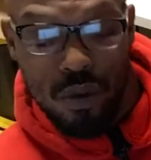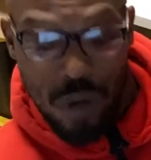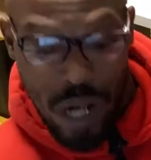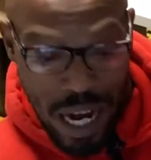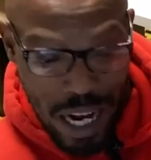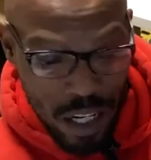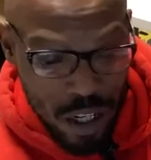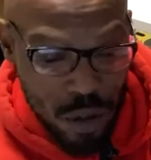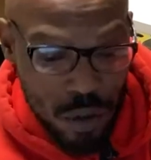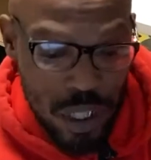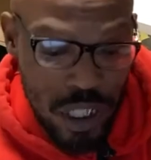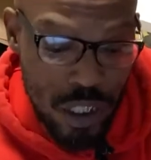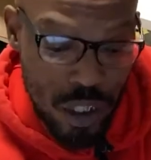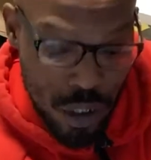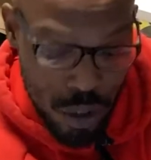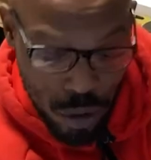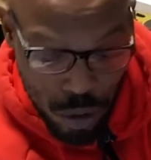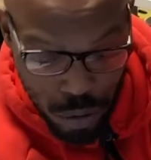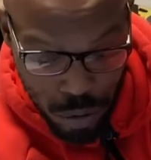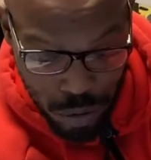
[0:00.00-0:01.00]
you, I
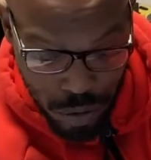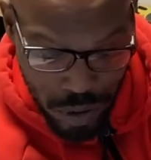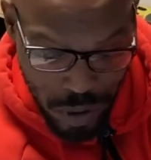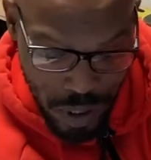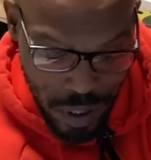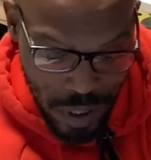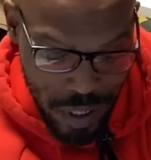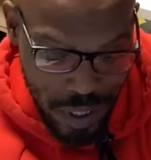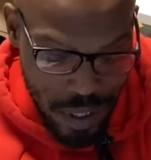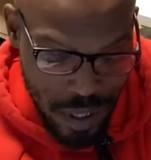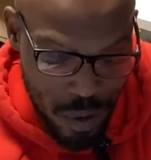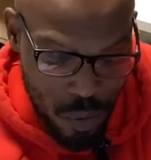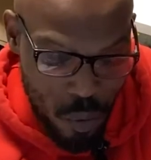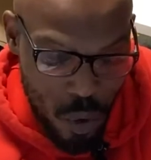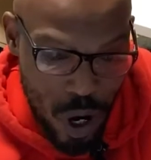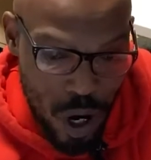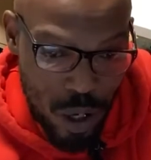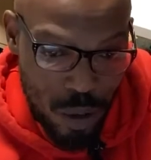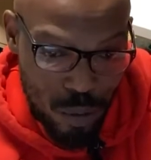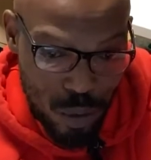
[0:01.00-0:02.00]
greet you.
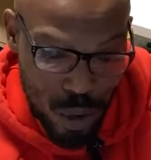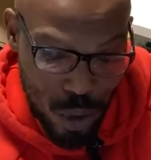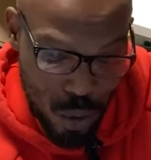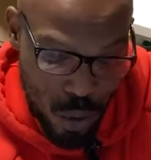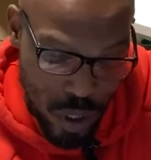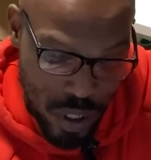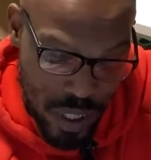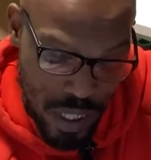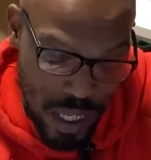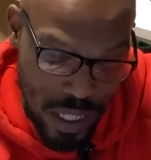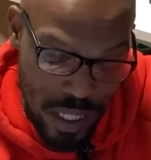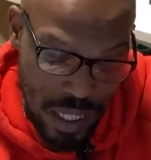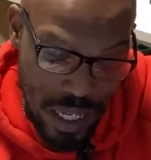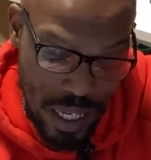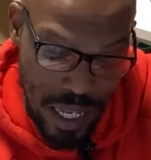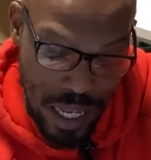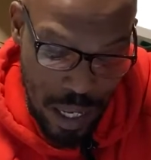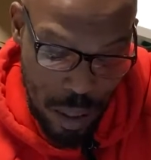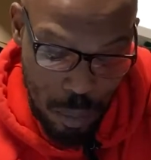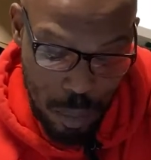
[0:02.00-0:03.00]
Welcome to
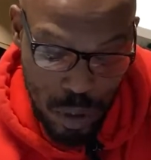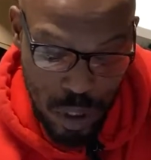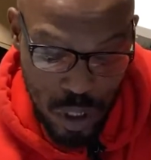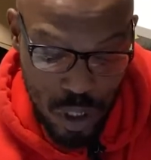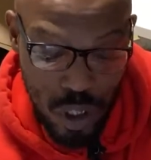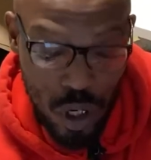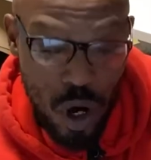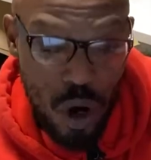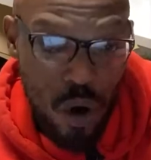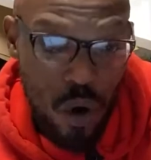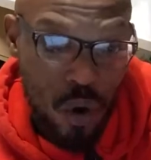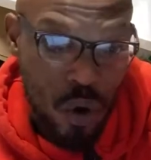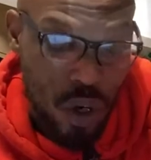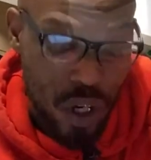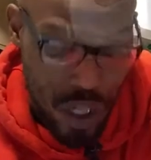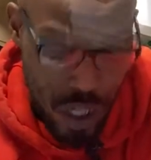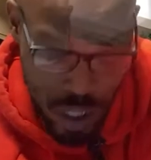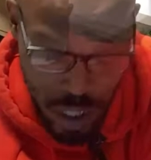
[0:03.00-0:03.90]
another episode